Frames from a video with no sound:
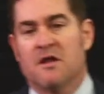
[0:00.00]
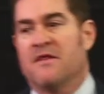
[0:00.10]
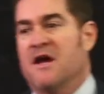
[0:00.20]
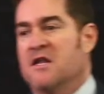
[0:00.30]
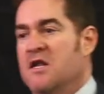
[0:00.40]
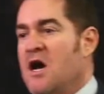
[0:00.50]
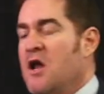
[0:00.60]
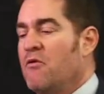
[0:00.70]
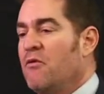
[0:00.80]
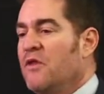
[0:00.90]
that
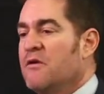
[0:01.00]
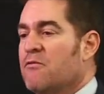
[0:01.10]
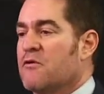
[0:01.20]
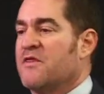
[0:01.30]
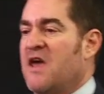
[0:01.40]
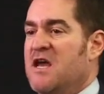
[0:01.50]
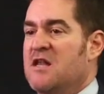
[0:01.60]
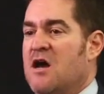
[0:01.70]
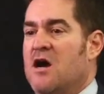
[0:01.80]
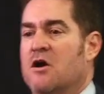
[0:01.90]
not only were they
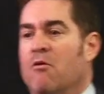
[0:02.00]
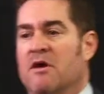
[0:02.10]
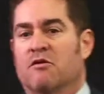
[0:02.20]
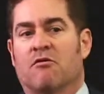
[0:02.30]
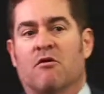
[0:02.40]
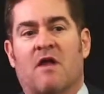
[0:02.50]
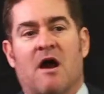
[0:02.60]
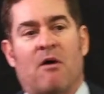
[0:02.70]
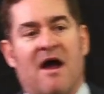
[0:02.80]
not going to allow